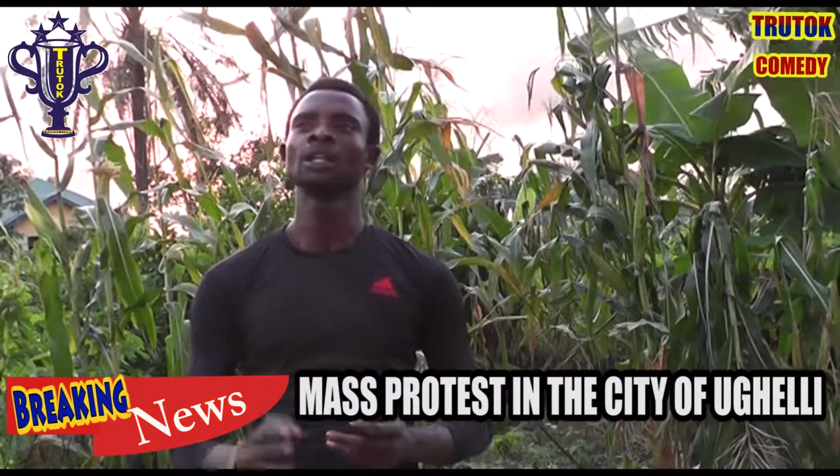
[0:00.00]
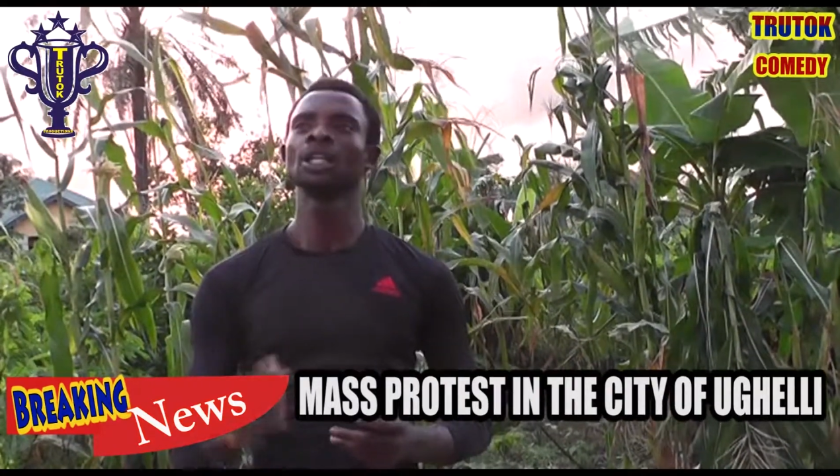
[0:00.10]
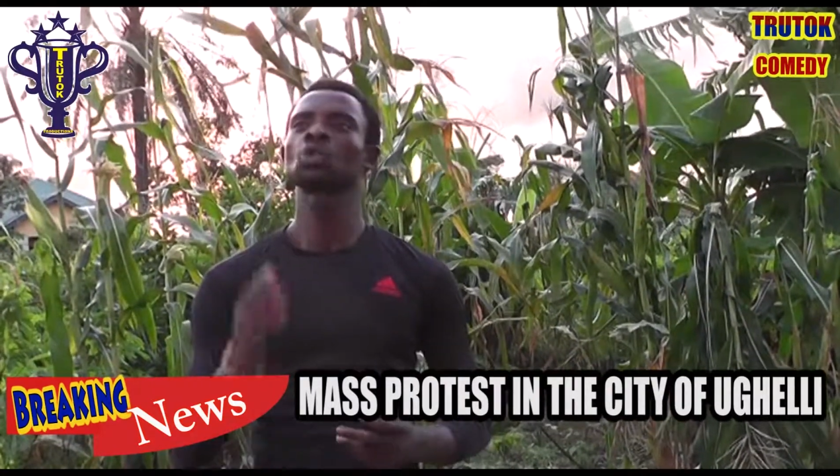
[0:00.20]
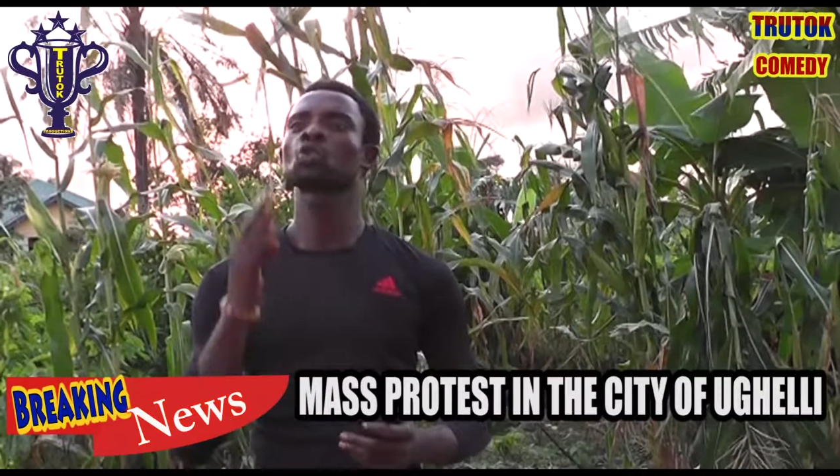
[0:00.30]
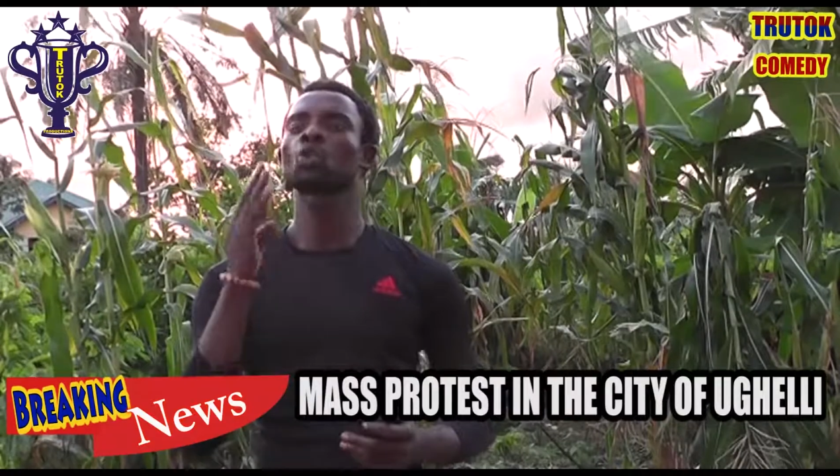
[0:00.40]

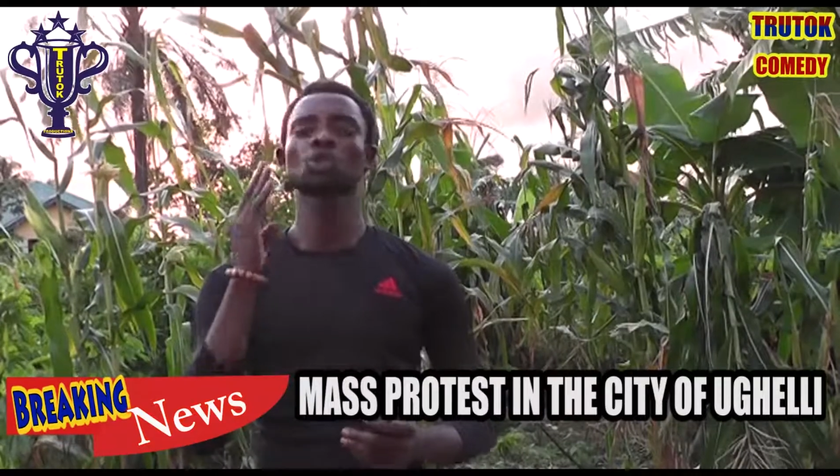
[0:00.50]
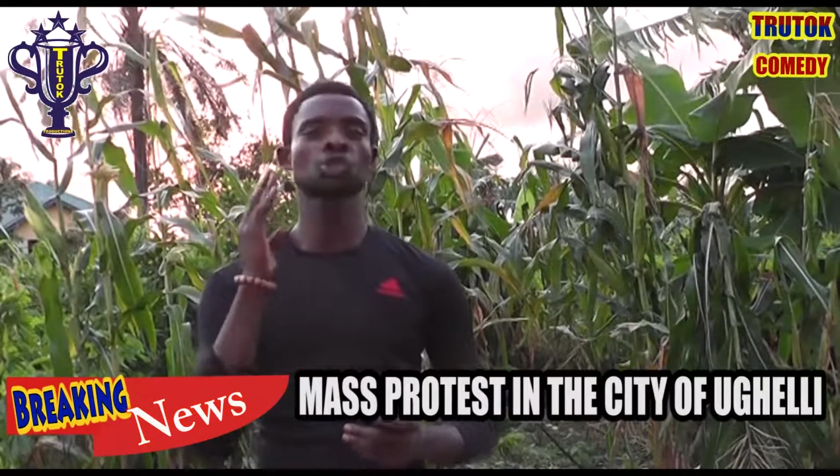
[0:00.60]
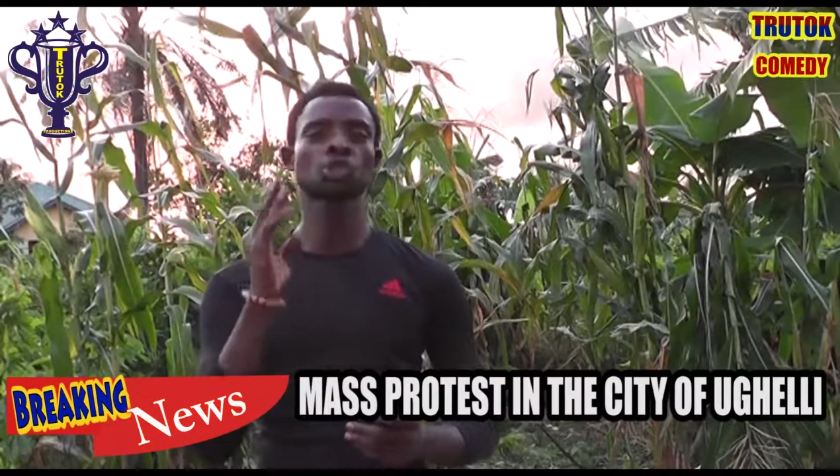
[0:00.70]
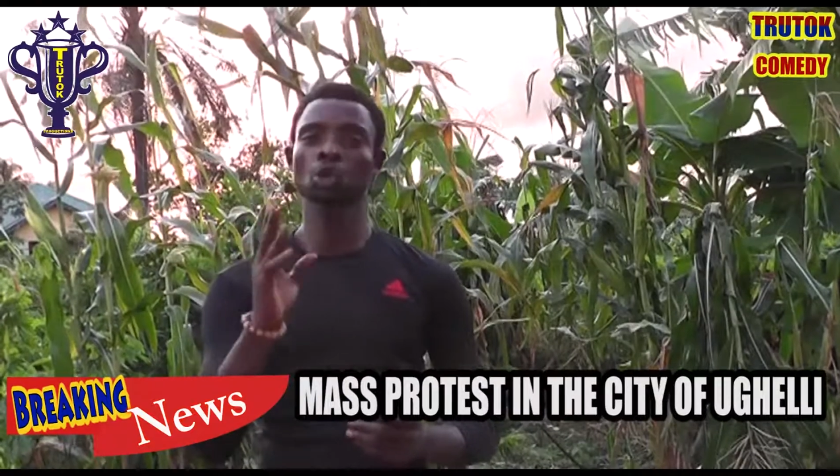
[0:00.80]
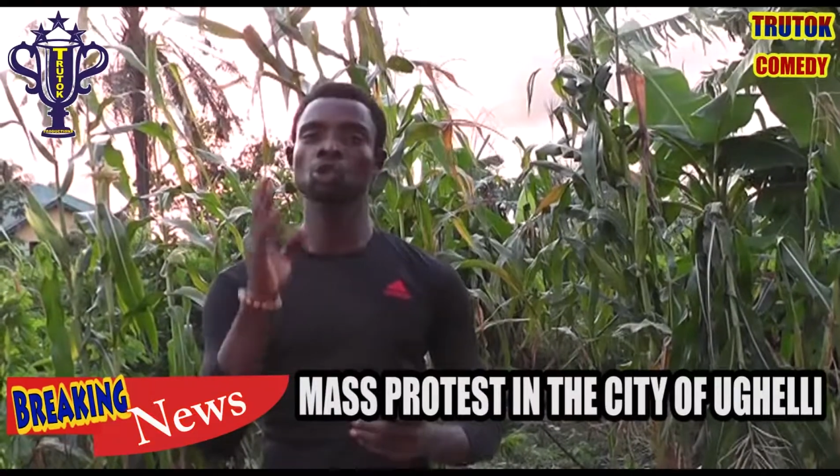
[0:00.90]
It was
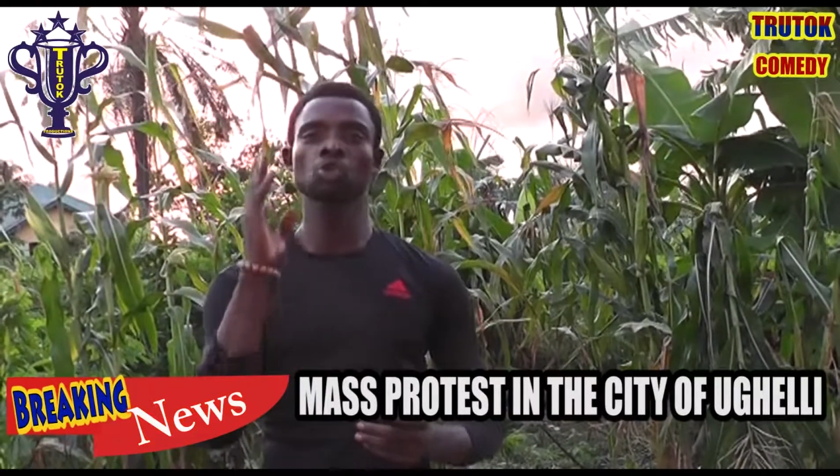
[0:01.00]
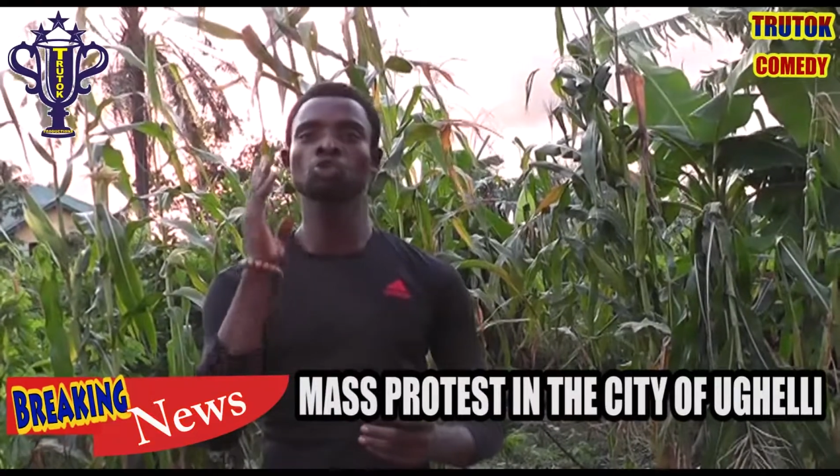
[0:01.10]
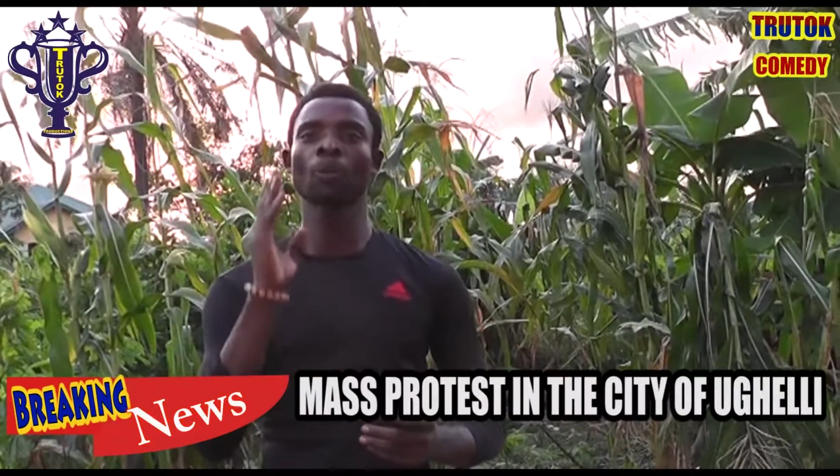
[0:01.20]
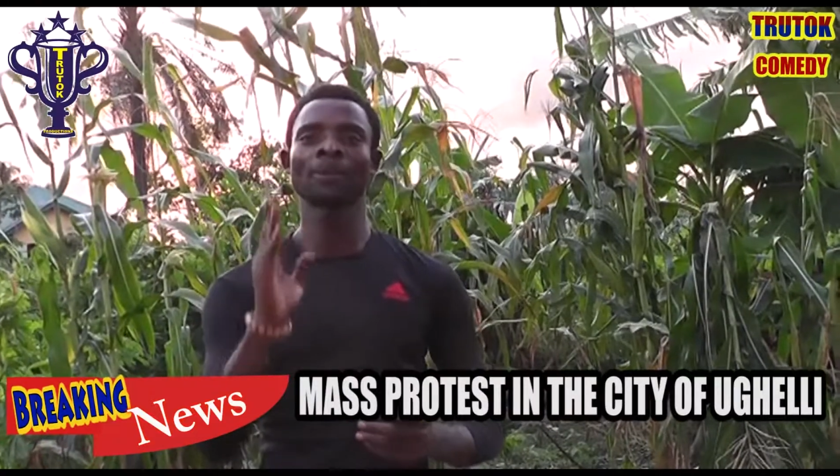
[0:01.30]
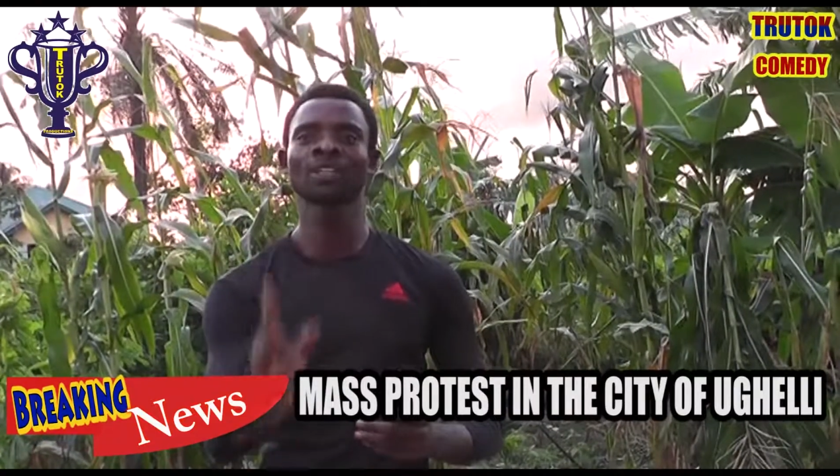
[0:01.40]
just
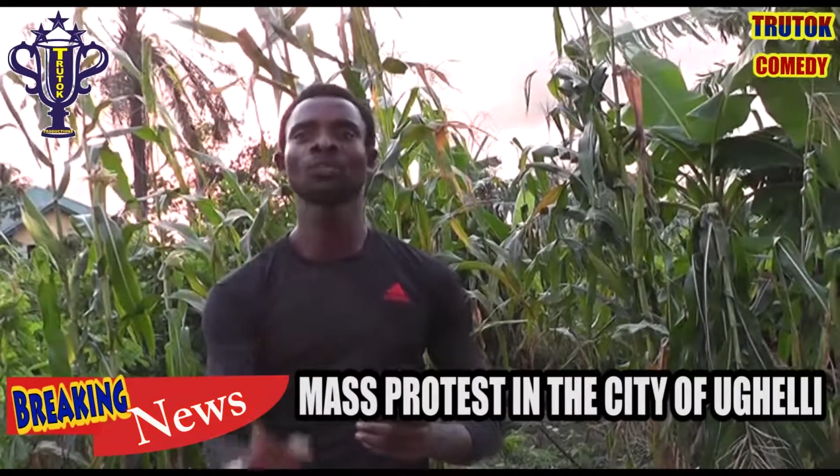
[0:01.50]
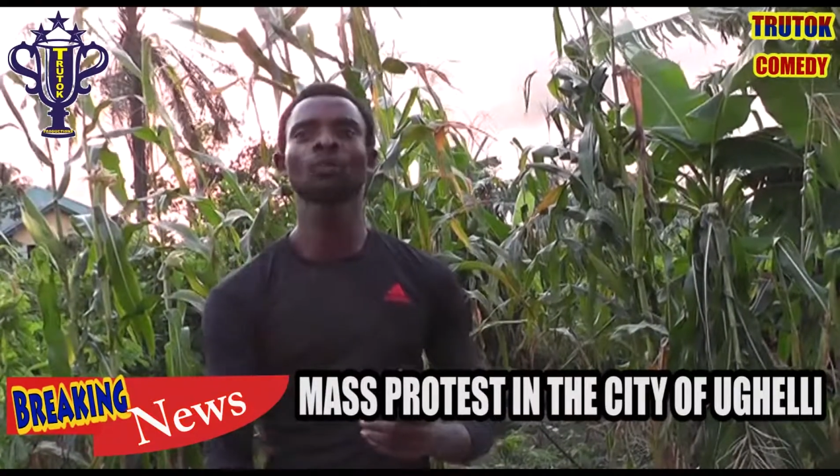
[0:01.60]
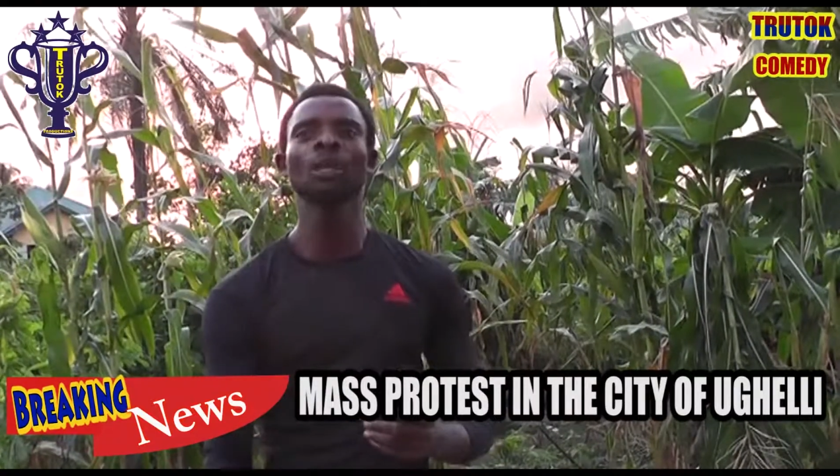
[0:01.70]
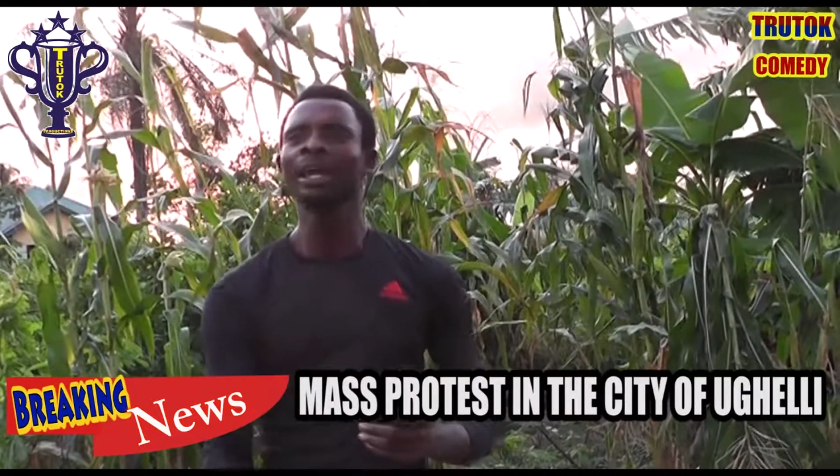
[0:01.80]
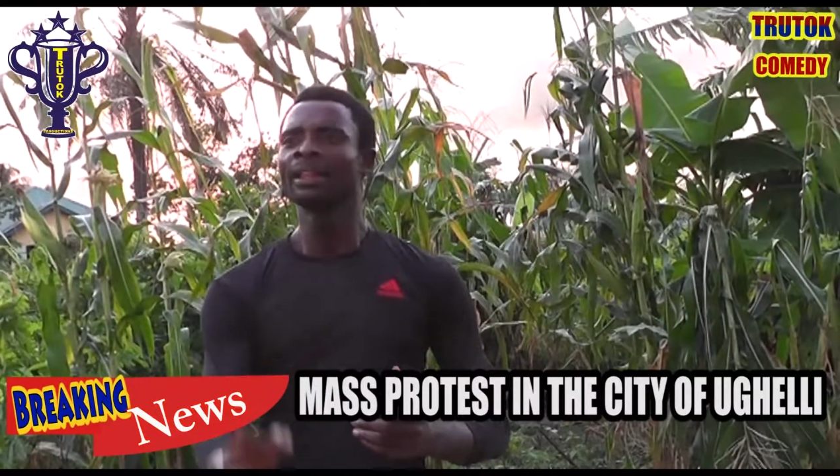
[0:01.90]
too peaceful.